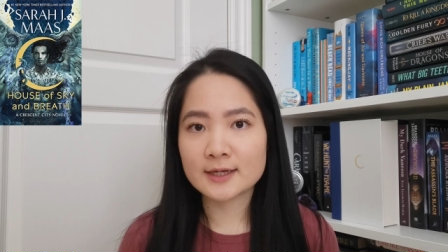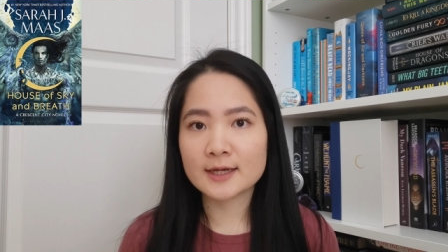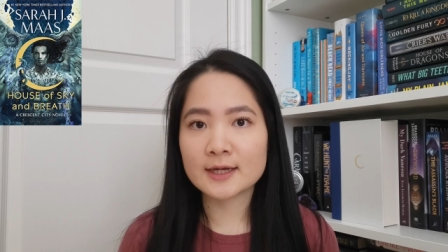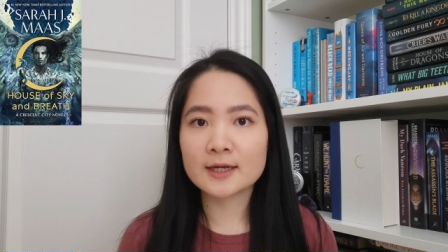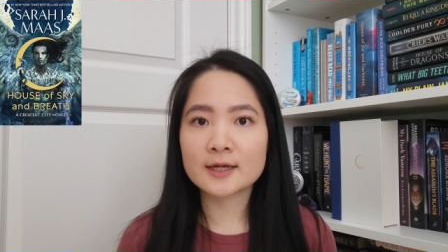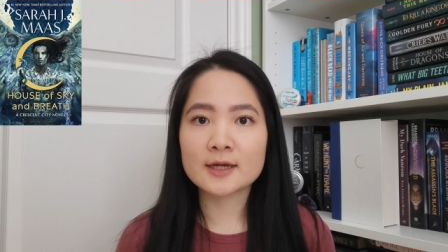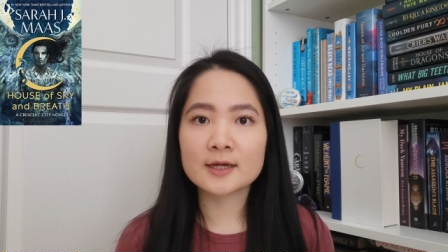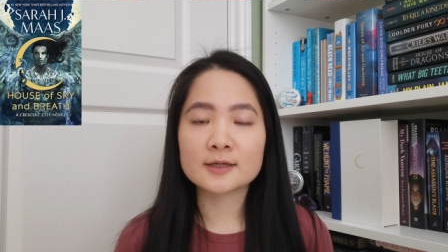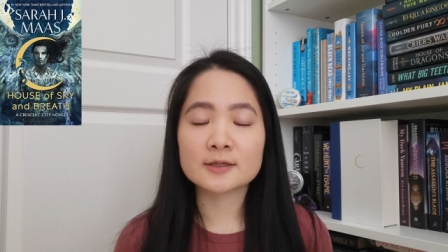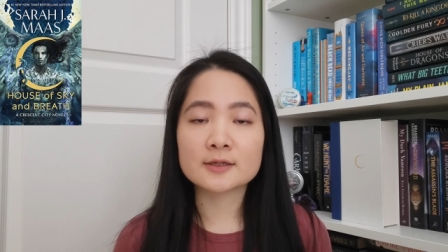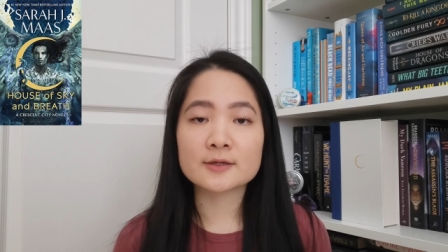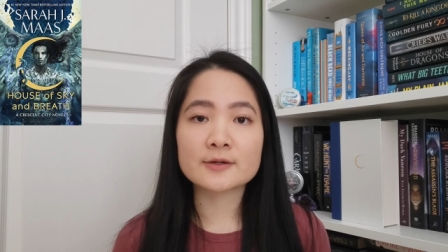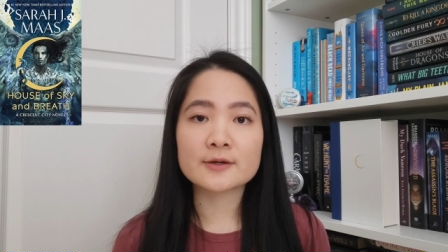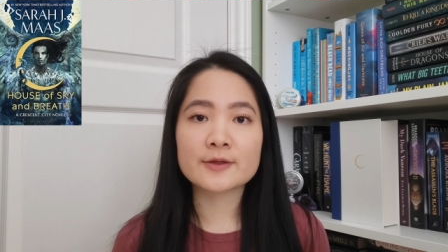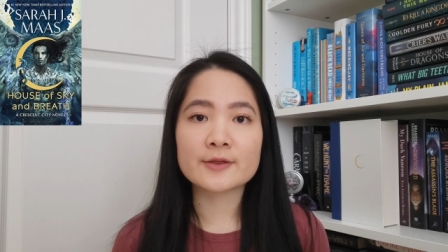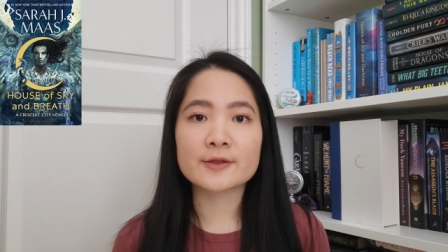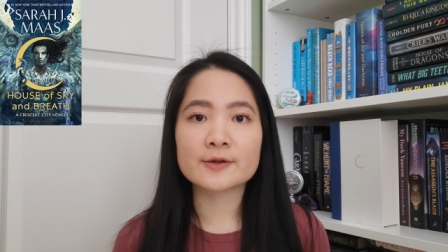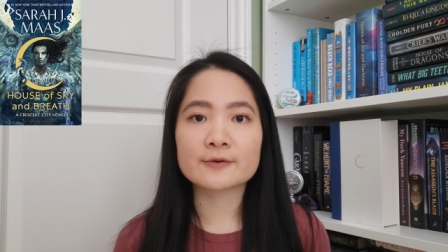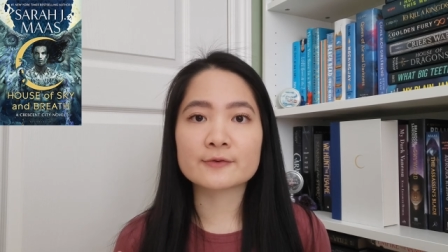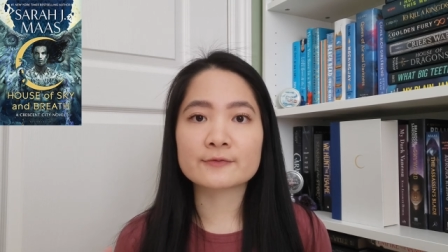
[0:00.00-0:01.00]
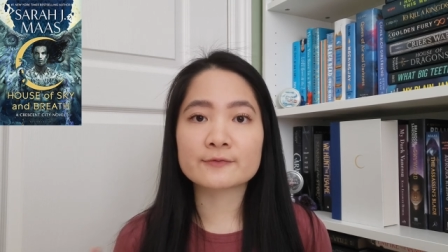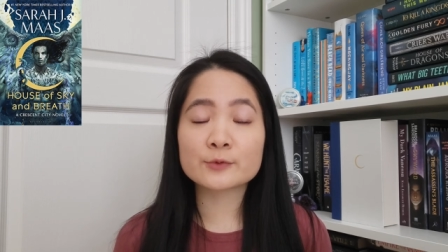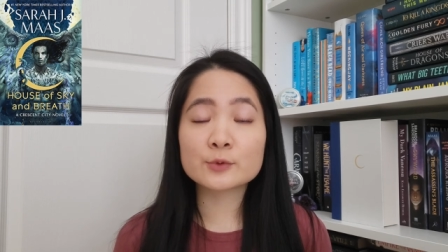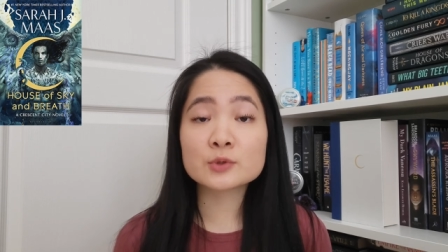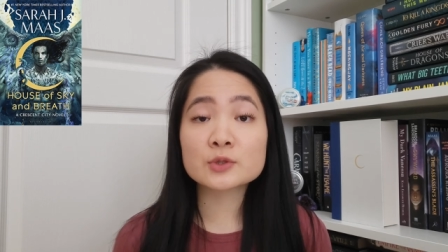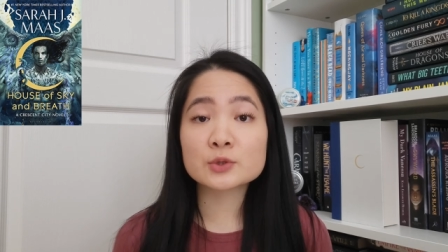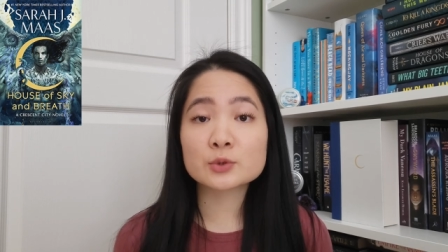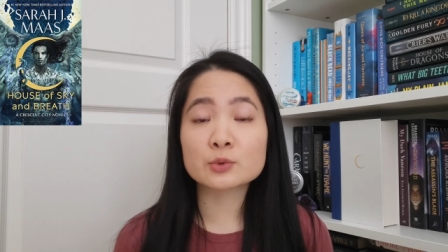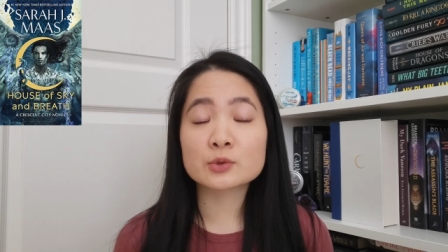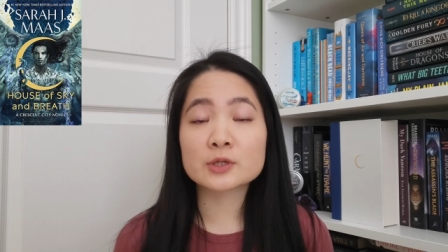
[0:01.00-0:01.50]
and their food
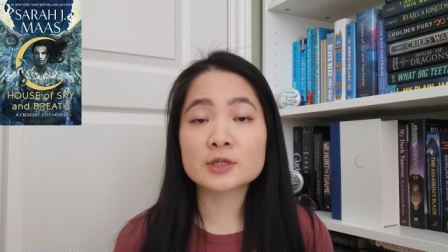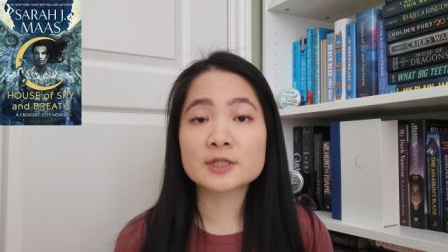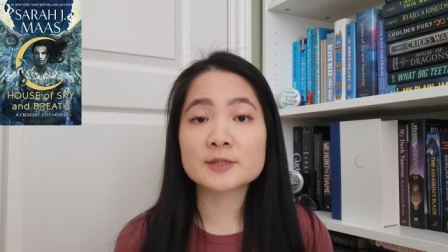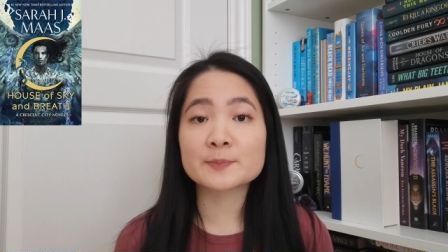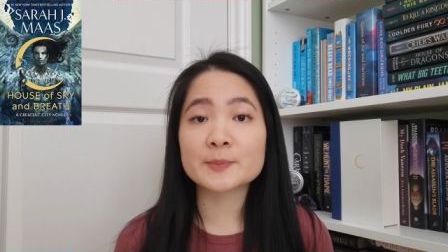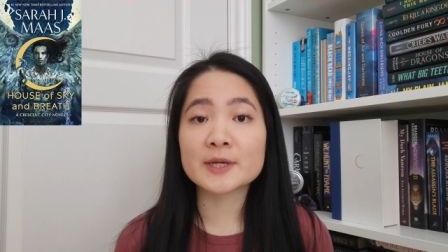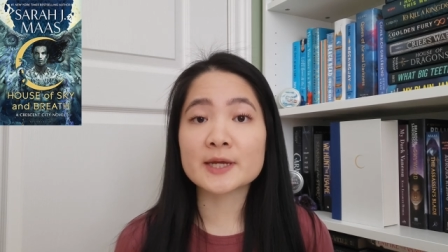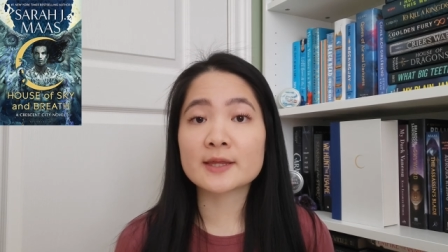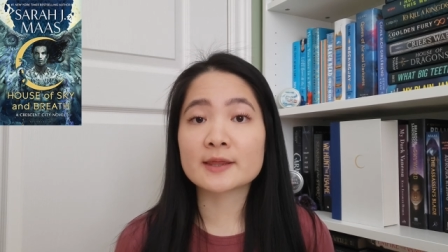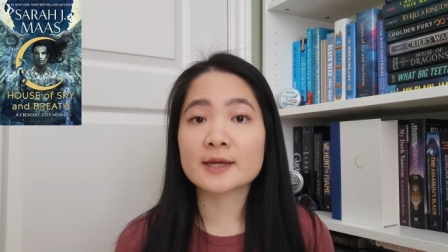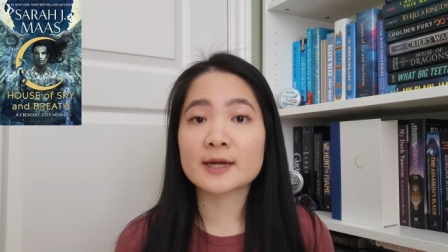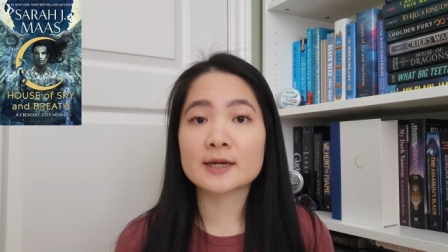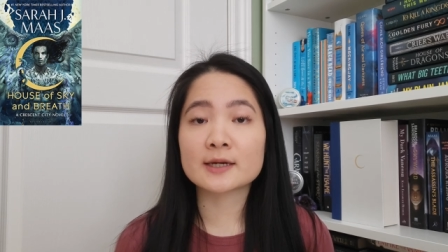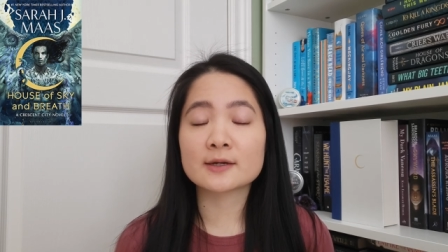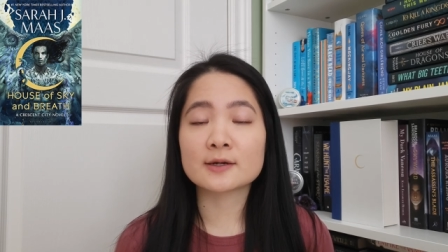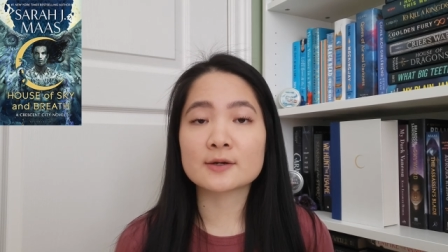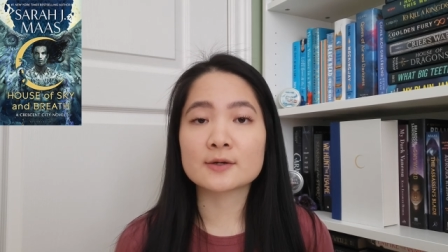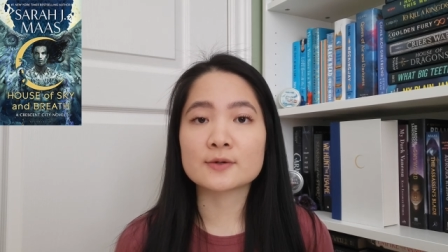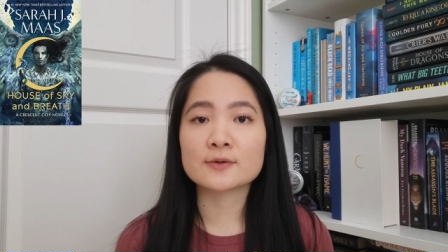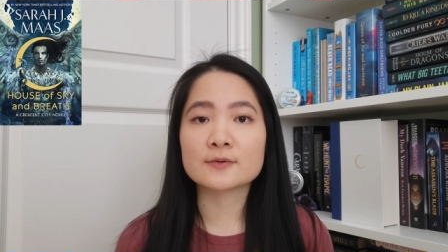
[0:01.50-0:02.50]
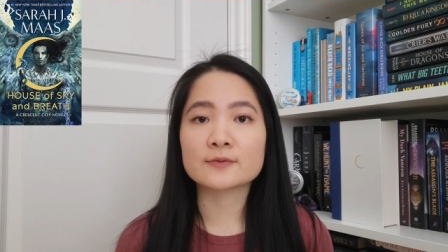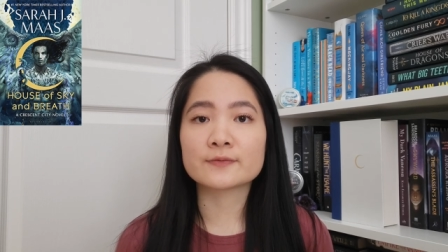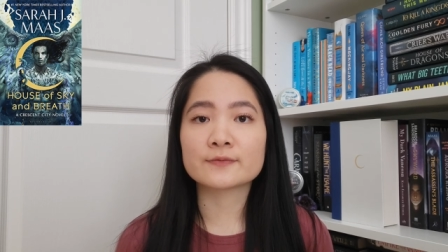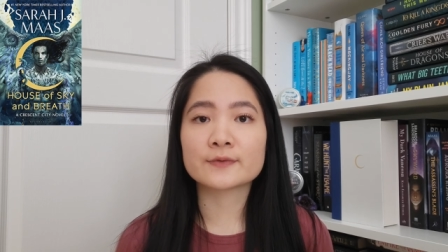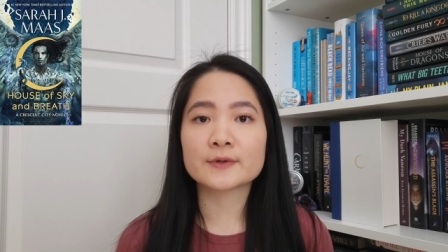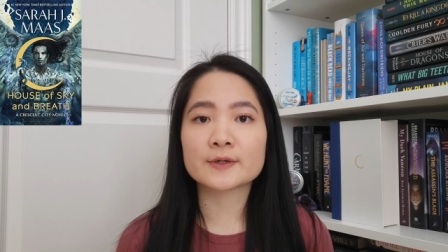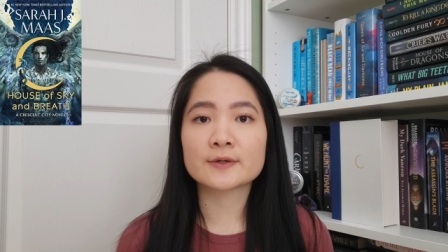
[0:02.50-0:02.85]
source being that of